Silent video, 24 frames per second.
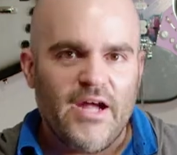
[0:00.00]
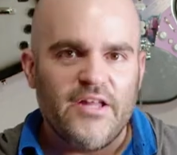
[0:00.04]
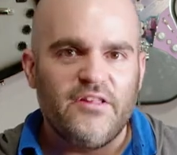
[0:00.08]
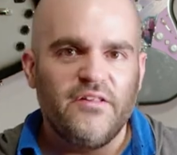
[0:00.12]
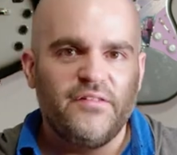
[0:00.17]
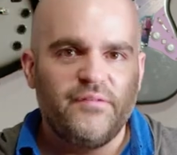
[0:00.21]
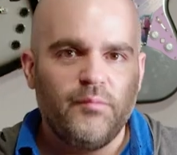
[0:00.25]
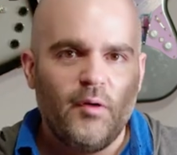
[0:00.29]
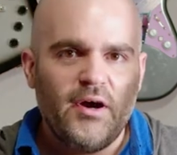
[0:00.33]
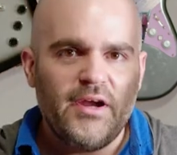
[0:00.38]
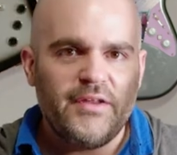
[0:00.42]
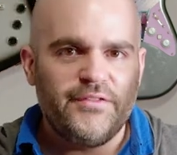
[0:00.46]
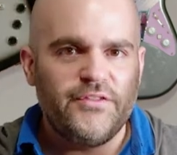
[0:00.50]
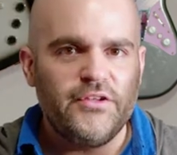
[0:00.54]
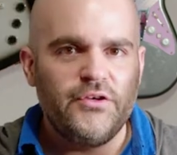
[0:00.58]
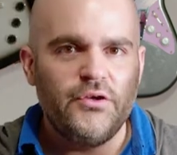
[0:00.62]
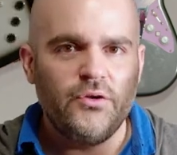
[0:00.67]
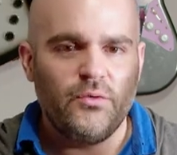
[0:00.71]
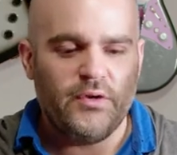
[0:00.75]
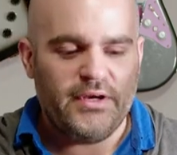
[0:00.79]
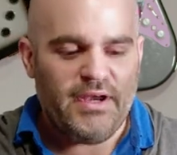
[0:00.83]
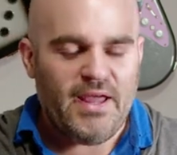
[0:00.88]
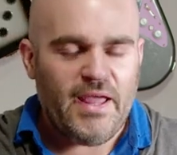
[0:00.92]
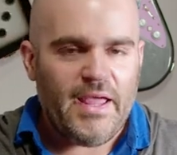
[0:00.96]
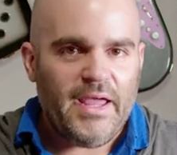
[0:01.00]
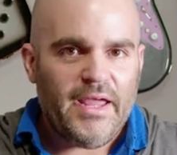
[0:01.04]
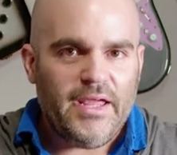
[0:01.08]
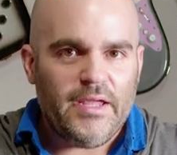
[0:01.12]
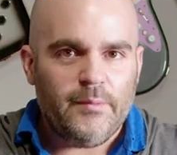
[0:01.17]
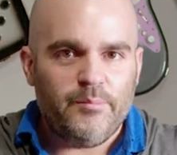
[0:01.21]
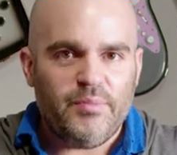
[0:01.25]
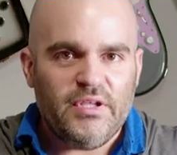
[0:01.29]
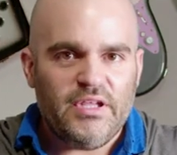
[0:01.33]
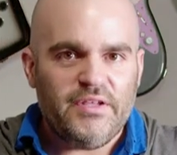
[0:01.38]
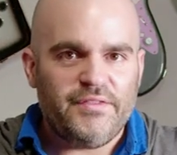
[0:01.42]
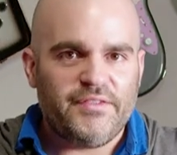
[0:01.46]
I just wanted to do an
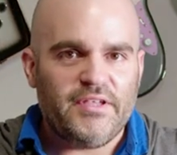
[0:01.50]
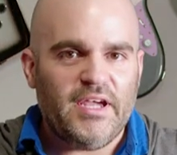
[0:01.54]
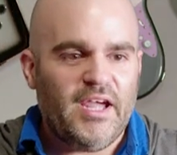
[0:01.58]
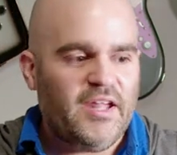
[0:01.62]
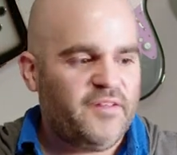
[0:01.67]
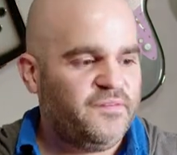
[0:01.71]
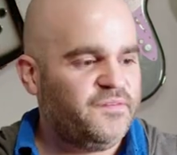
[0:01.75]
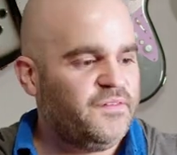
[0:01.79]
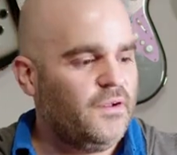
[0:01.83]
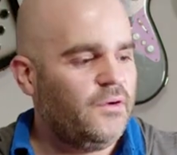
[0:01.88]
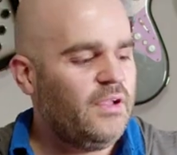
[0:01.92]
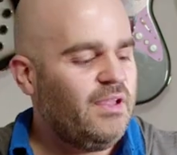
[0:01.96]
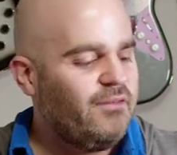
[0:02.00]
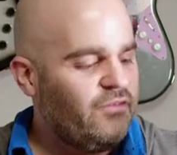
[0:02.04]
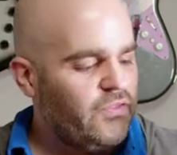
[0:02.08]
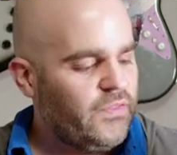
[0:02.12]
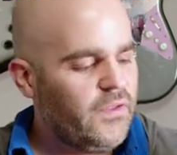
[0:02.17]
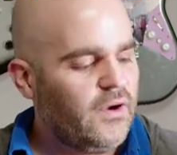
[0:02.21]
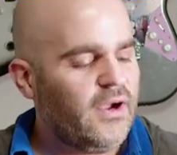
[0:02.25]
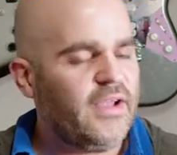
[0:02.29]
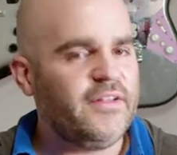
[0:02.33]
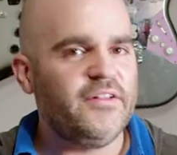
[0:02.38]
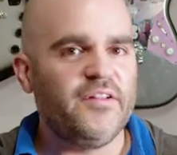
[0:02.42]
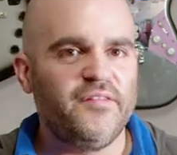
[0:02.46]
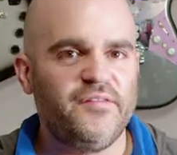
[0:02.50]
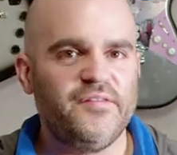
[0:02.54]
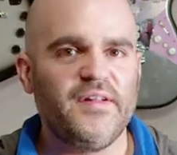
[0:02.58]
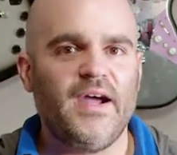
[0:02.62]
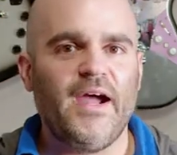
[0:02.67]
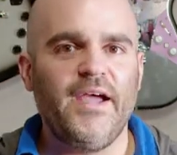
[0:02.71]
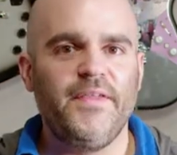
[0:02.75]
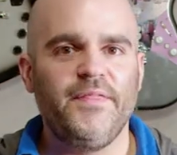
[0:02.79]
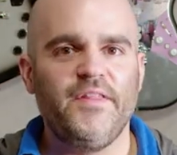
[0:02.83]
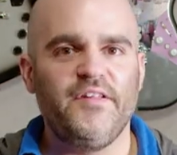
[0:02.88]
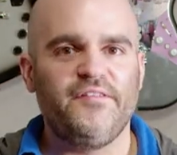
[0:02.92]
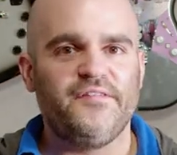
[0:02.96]
A-B test. So even though I
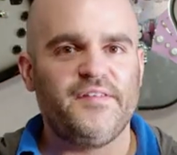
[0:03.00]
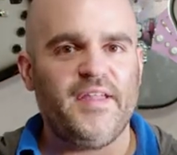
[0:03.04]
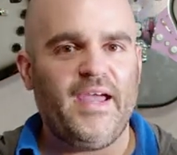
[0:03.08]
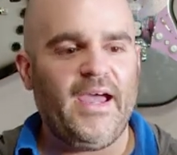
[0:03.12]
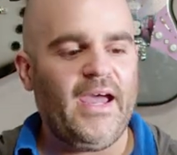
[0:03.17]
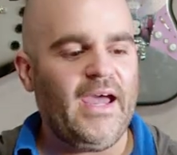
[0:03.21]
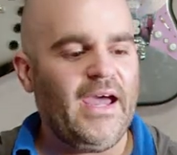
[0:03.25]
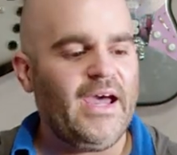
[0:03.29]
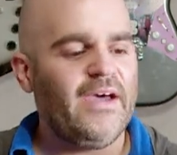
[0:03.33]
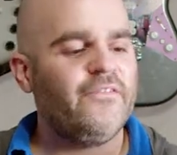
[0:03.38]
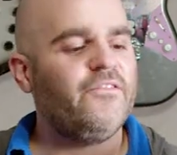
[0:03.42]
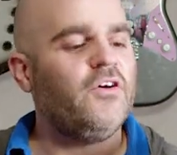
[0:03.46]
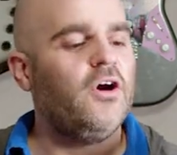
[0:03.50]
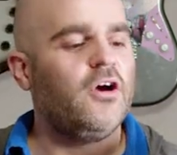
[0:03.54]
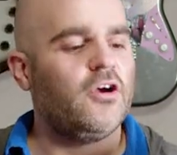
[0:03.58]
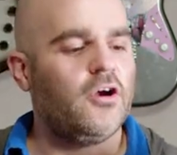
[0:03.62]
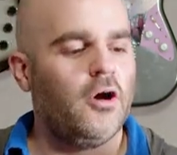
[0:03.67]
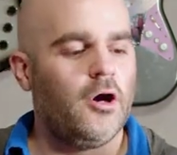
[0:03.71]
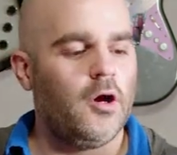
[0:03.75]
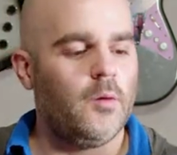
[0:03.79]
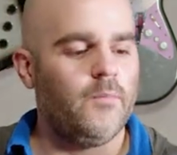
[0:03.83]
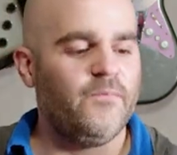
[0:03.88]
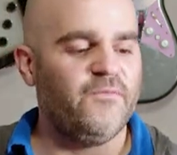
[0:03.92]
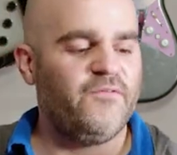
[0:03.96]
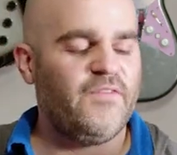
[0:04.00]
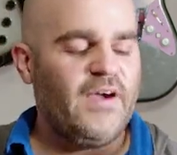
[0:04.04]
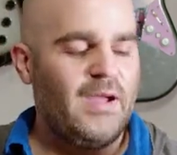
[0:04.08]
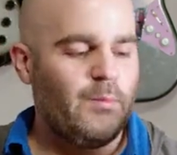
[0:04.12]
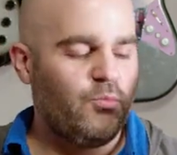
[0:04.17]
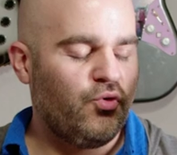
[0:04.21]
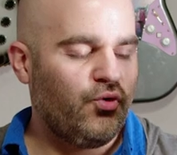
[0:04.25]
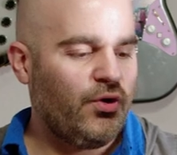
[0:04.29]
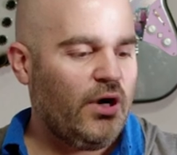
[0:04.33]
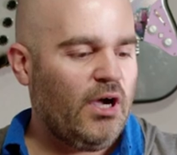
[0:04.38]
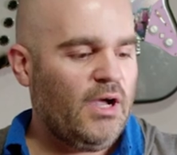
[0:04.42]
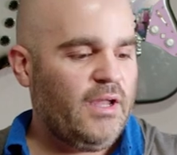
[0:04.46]
designed this to have a carbon
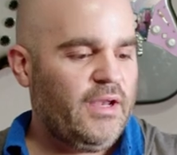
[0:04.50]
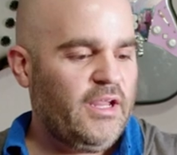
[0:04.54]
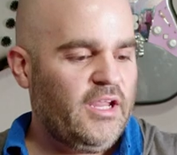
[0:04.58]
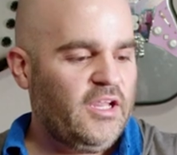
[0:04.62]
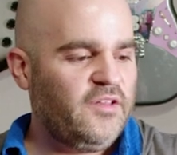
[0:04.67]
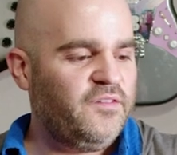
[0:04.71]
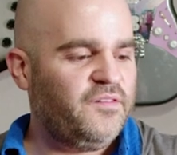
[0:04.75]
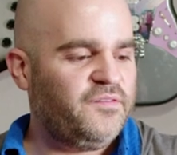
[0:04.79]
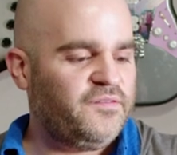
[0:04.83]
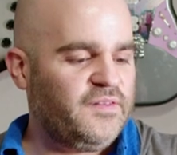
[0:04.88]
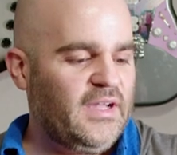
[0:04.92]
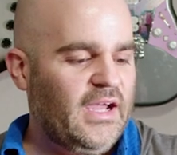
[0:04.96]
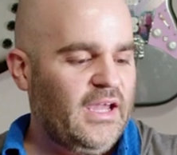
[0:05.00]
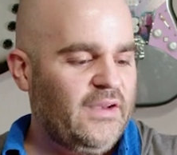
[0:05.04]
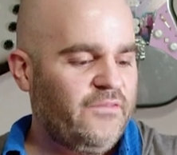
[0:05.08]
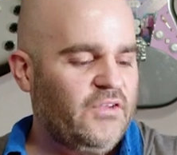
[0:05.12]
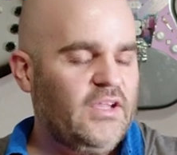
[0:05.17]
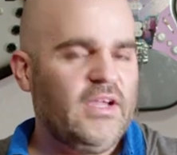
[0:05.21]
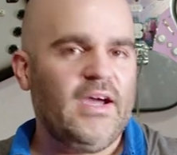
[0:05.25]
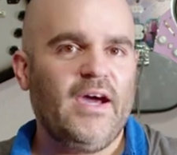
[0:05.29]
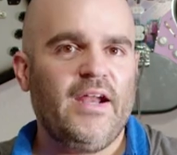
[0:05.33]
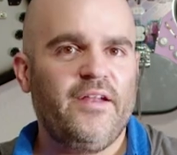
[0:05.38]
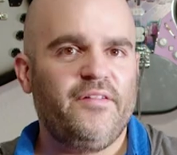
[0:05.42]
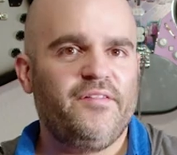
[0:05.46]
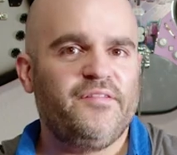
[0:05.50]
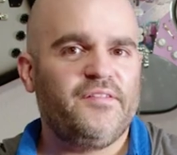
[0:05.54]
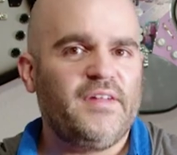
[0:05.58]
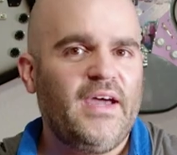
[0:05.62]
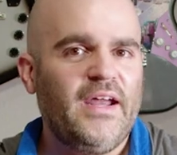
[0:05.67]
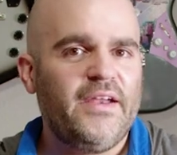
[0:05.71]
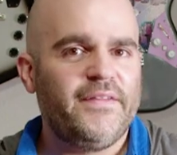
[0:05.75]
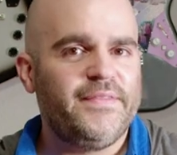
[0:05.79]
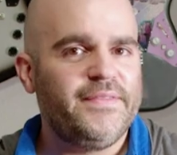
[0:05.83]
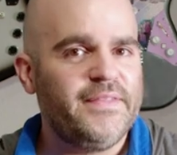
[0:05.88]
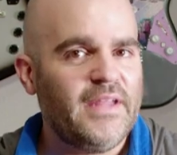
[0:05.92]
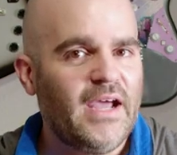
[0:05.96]
fiber rod inside of it, I
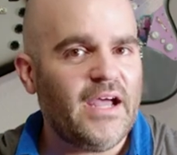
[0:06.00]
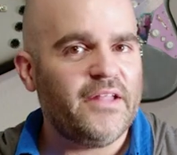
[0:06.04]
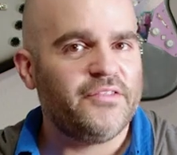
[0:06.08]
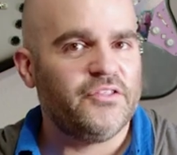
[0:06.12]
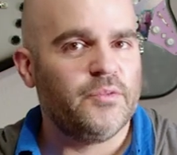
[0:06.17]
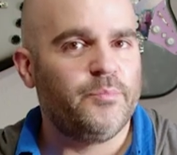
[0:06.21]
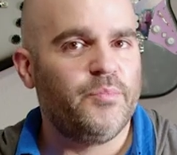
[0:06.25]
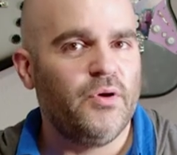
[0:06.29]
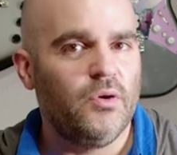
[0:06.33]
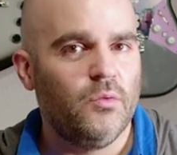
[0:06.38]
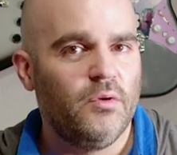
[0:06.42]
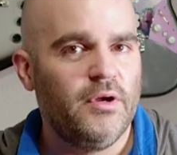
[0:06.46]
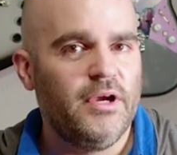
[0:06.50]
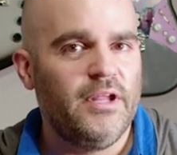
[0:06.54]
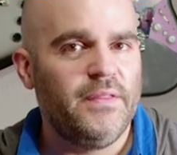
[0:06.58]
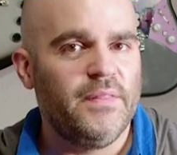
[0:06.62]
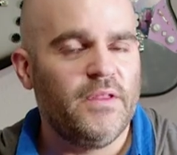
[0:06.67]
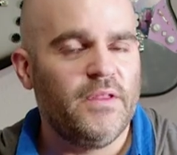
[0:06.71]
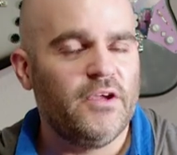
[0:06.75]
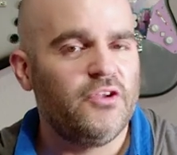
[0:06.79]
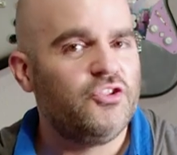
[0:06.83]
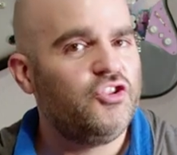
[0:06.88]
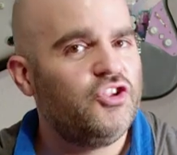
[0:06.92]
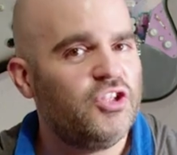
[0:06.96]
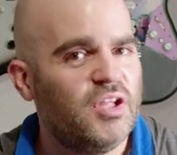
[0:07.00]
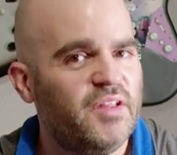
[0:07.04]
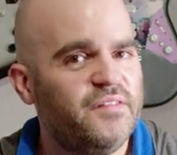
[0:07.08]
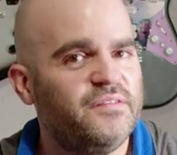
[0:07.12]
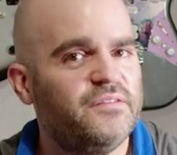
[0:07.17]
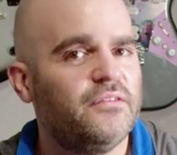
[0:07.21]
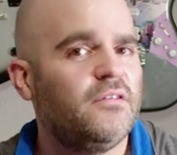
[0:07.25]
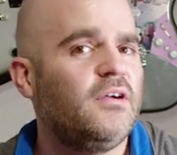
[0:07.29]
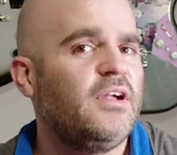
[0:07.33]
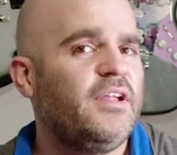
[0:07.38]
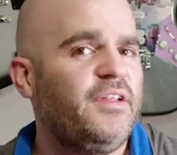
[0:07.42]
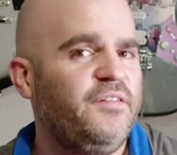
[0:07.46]
decided not to put one in there just
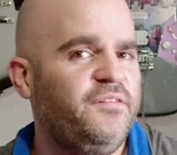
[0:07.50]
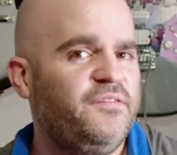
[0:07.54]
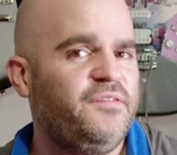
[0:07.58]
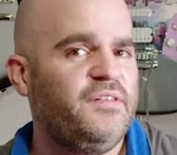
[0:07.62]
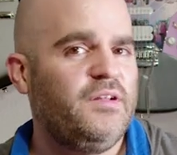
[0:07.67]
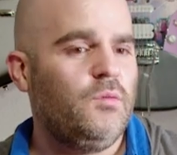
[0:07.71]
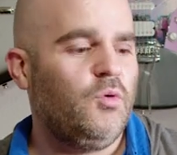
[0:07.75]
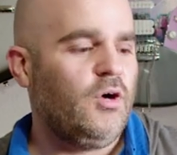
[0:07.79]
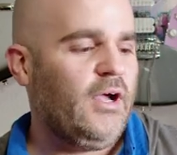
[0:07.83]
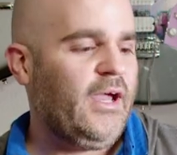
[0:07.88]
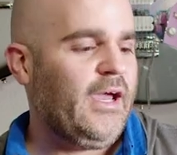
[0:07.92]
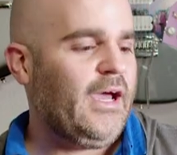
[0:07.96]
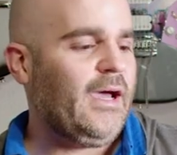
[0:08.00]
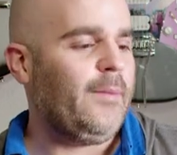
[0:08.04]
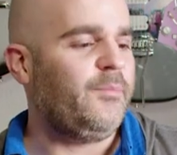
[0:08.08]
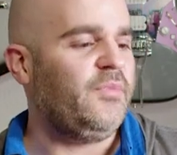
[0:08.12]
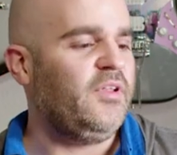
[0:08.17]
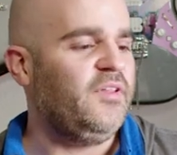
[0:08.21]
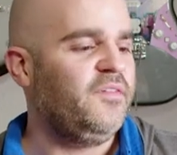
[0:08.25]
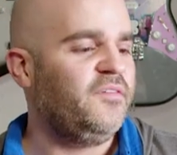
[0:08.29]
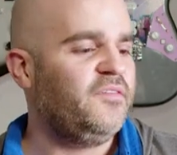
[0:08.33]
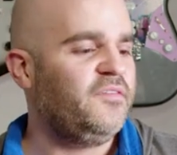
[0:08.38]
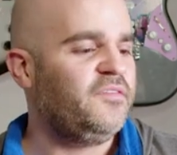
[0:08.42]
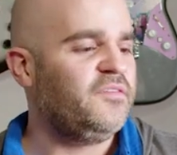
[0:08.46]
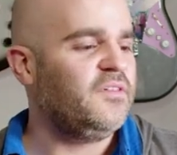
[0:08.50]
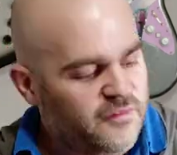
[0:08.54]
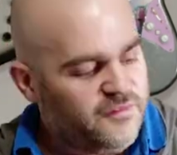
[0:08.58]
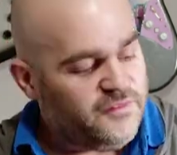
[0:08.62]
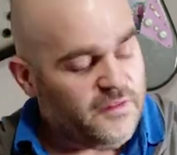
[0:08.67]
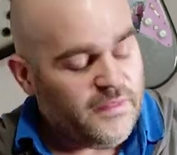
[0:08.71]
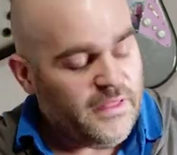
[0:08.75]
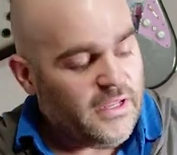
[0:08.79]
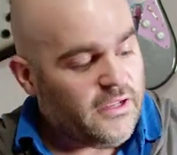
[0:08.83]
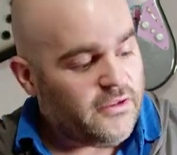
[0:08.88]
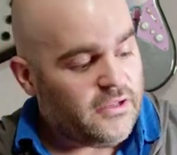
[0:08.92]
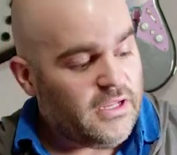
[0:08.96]
so I can see what happens. And so
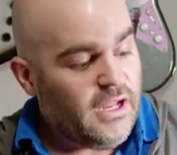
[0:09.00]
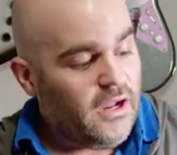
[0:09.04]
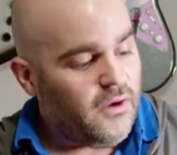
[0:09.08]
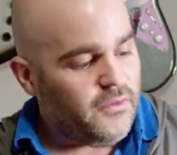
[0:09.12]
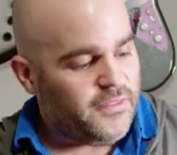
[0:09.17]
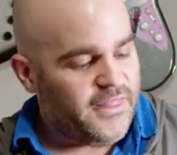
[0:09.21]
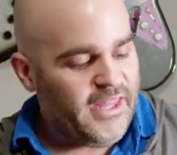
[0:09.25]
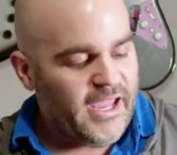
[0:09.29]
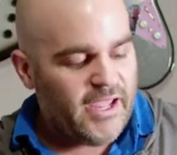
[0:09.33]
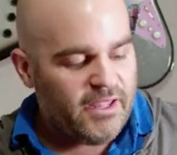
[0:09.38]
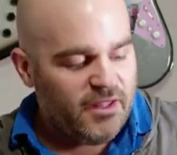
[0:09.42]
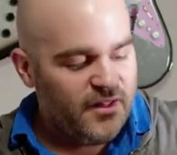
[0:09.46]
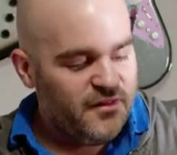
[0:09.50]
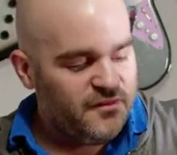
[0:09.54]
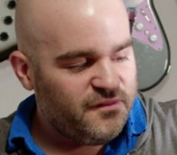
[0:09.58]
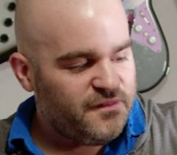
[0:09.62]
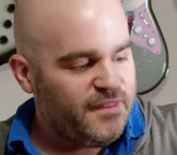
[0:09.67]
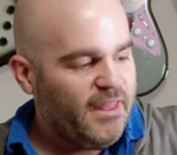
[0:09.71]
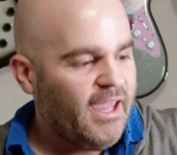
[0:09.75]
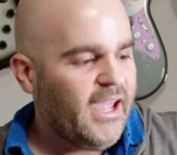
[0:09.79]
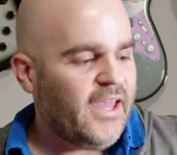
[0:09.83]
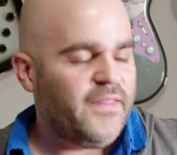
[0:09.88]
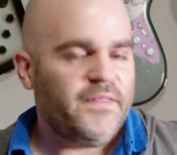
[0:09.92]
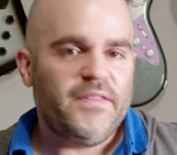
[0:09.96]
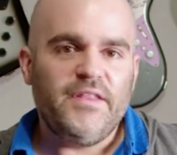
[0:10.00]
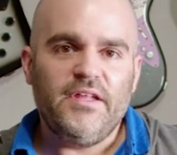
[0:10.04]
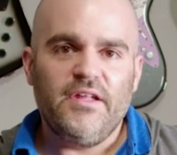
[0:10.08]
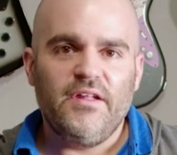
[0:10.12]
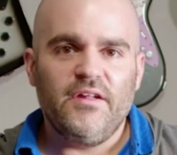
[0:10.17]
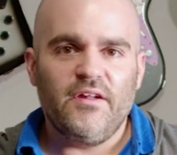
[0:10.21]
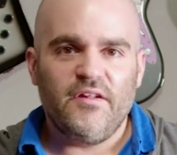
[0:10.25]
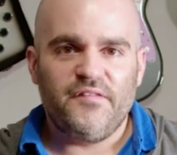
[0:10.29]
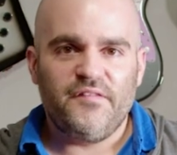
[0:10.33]
there you go, that is that. The